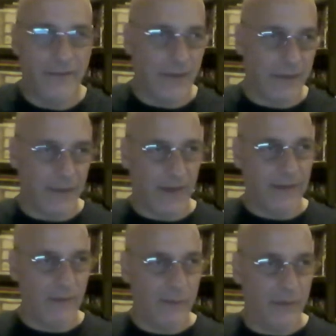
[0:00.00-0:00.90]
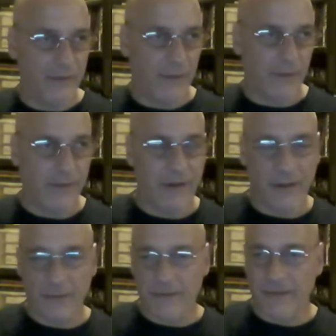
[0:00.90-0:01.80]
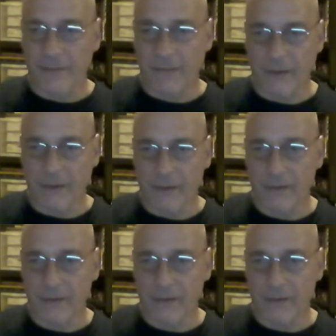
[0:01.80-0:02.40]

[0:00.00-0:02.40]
not that I do prints all the time. It's something,